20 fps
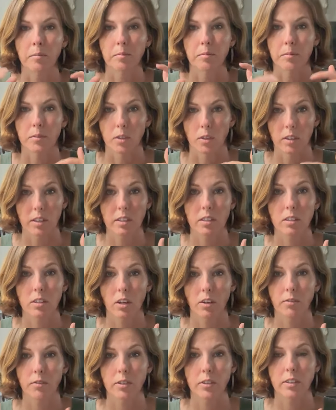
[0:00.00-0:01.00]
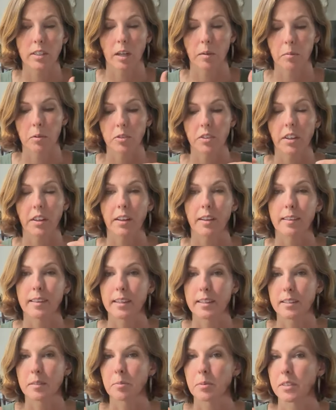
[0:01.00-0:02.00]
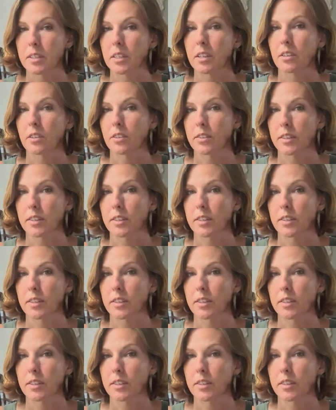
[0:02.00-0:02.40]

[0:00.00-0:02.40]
So this is our first time using this particular